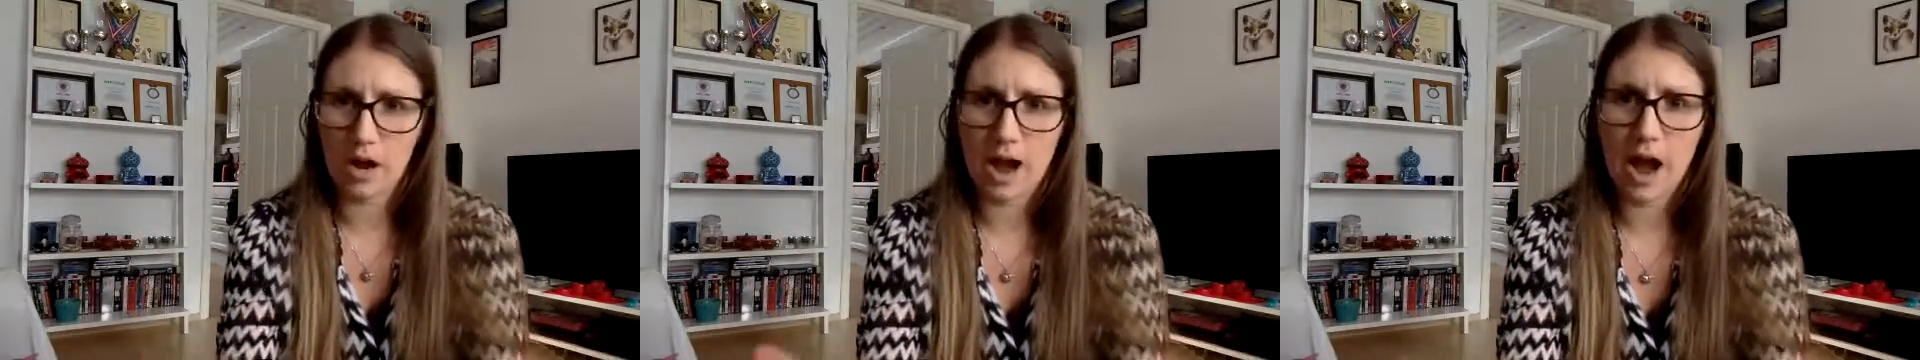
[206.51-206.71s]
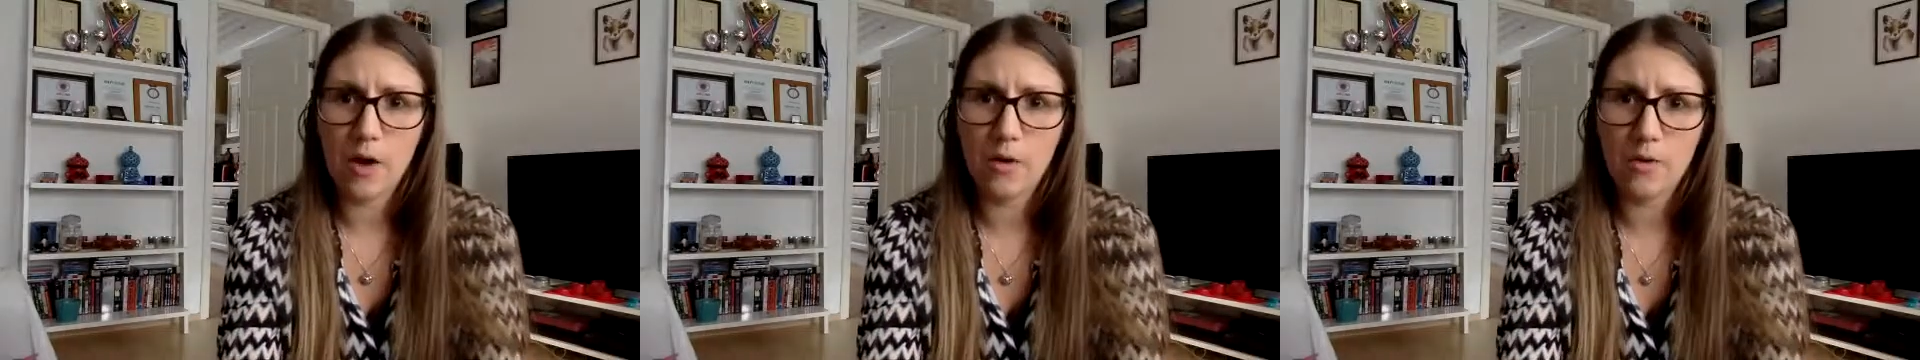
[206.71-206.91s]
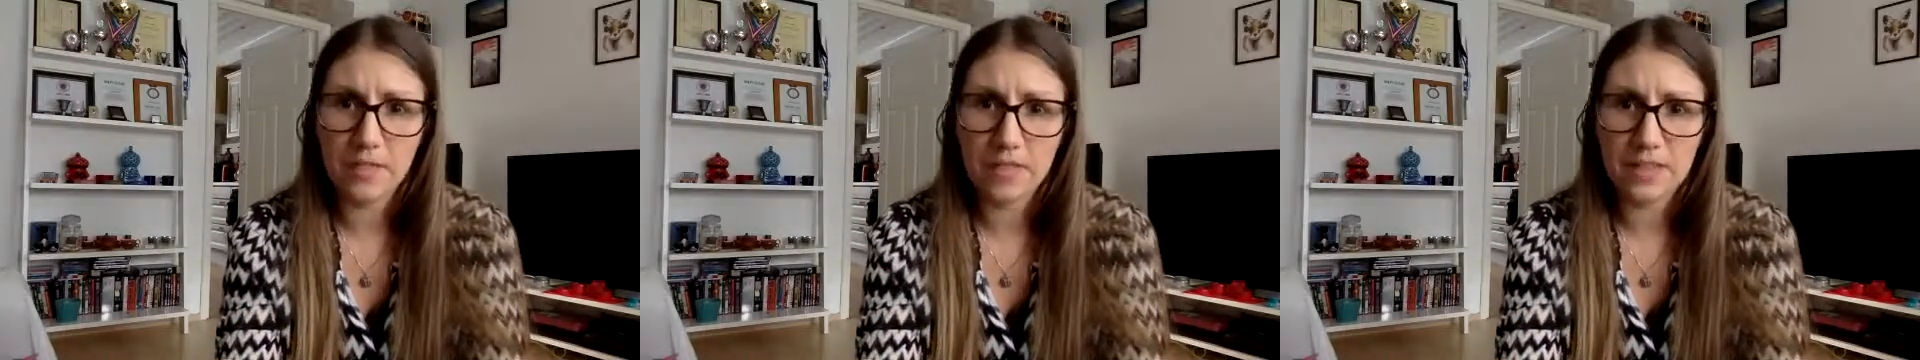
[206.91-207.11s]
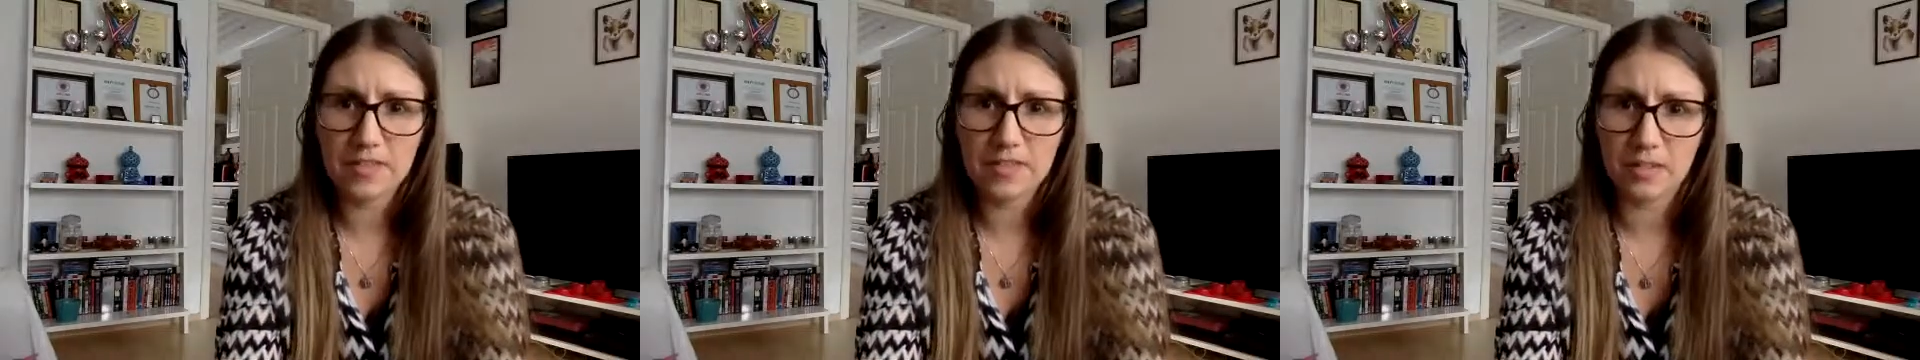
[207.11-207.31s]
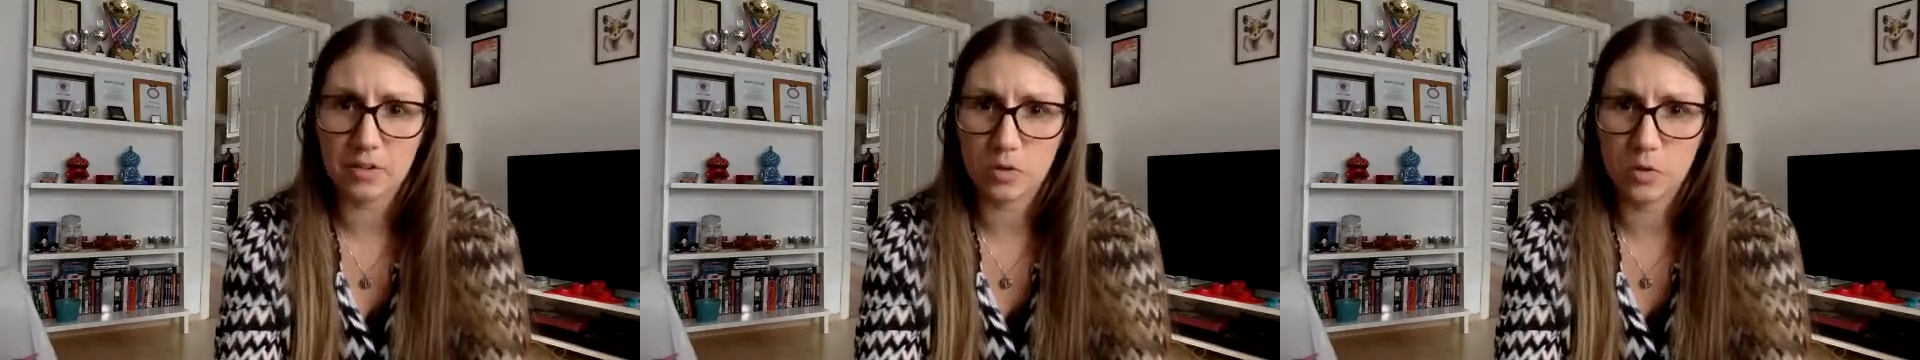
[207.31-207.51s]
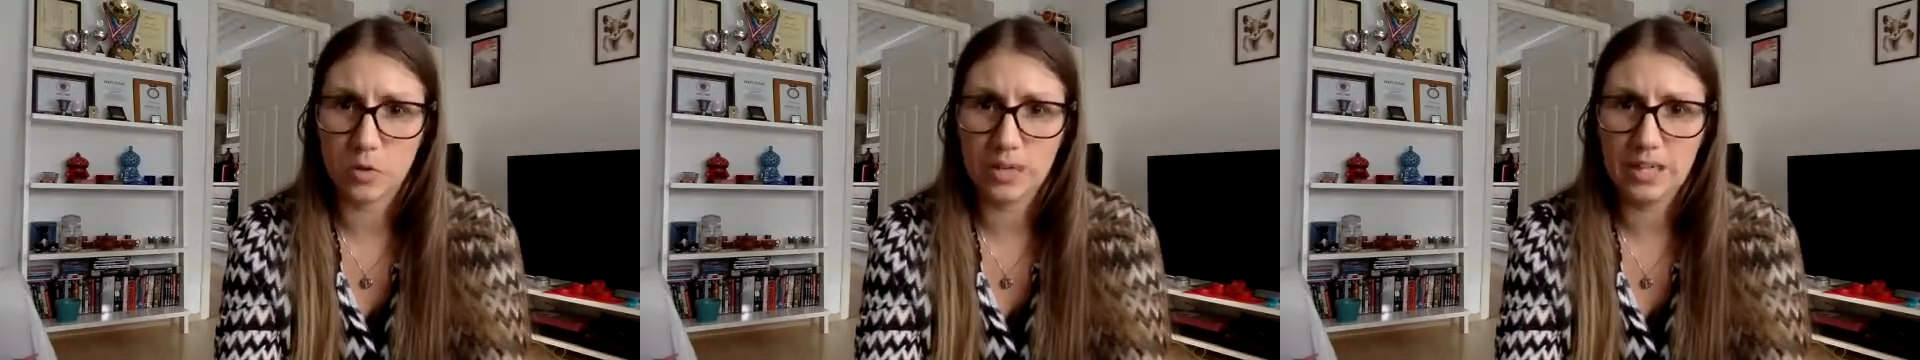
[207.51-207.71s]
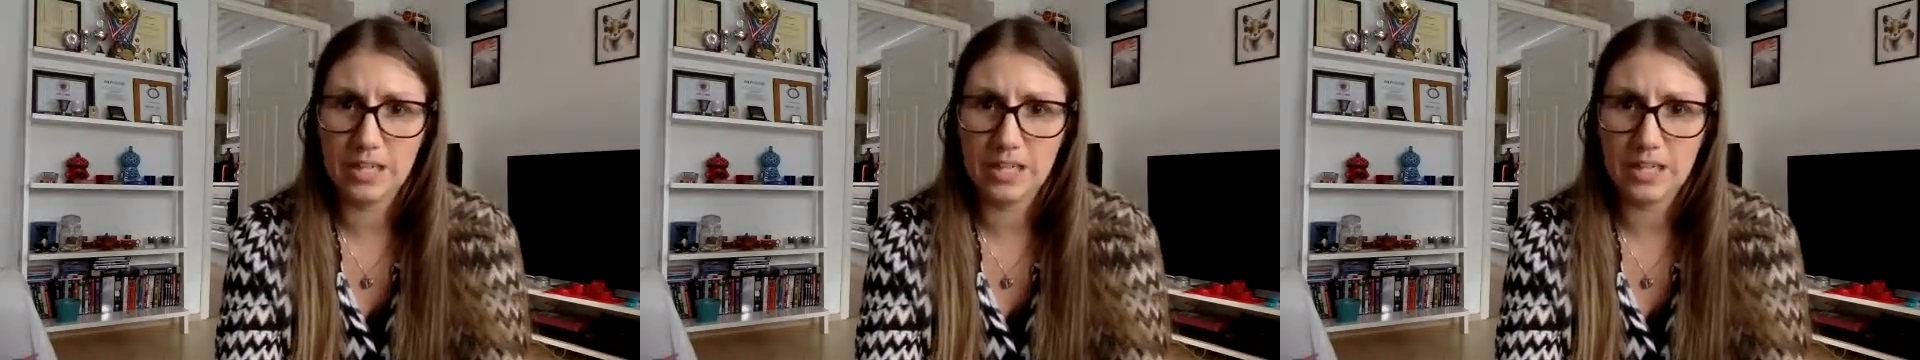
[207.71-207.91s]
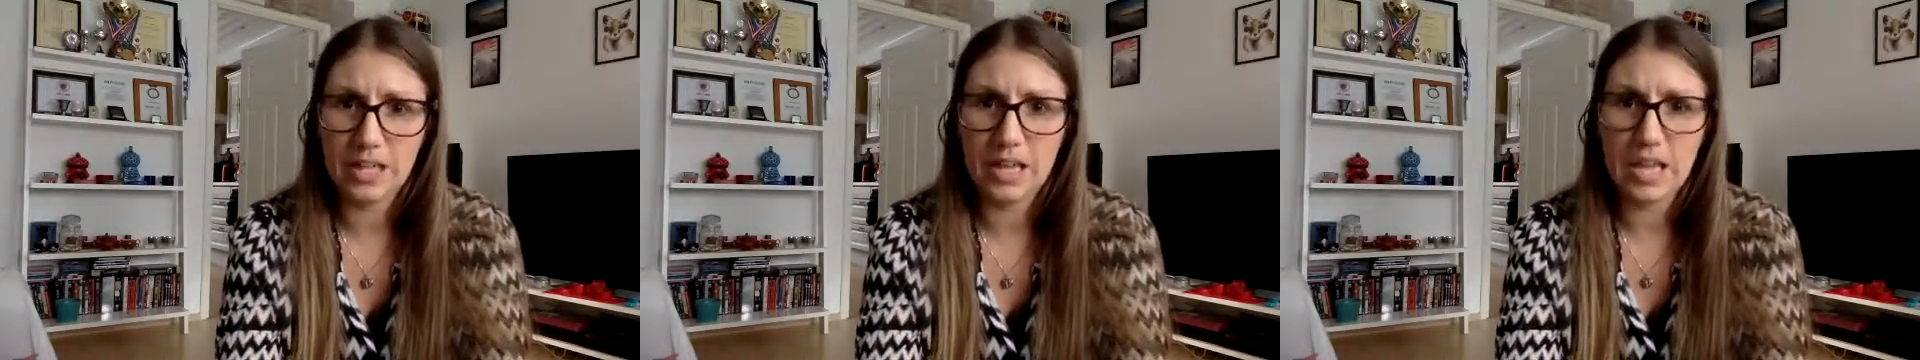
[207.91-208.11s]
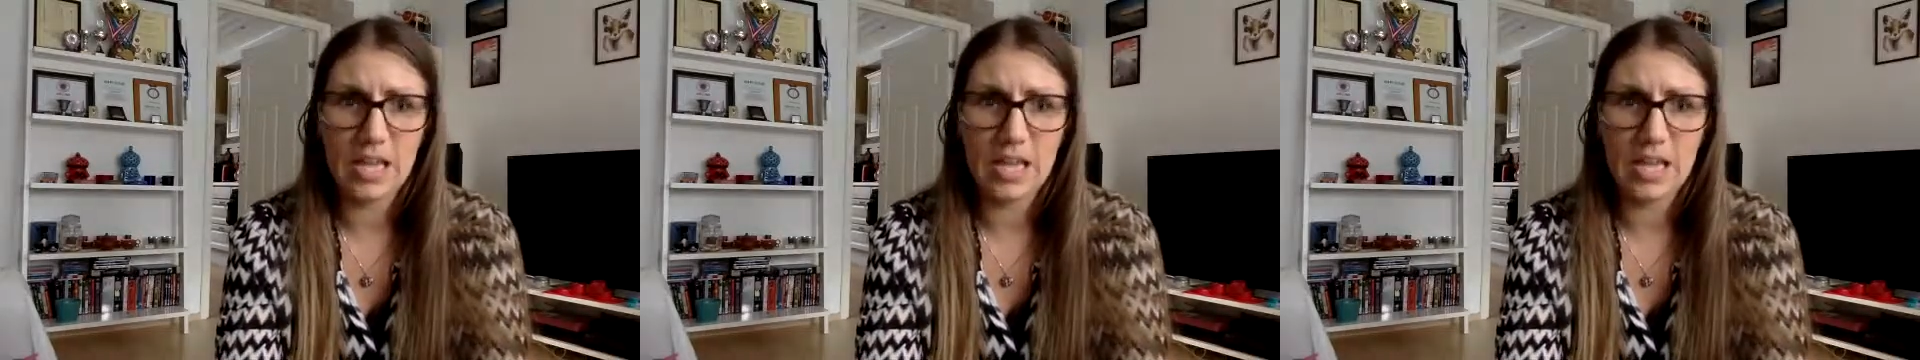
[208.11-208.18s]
how things are going